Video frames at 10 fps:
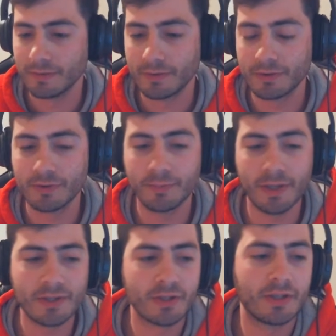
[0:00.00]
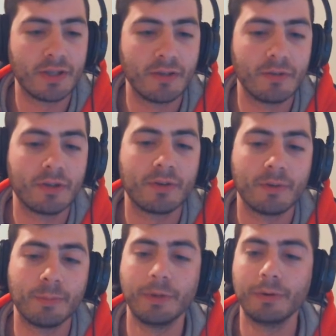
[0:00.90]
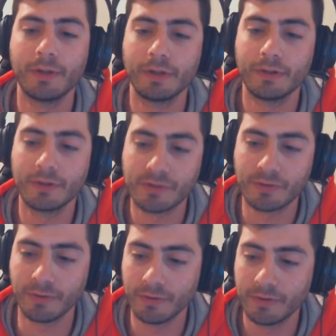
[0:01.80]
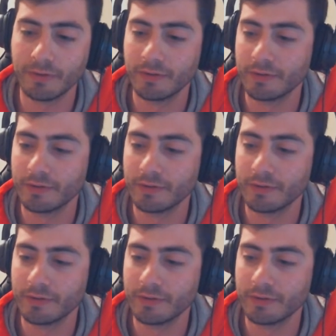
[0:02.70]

could you imagine giving your opponent a starter?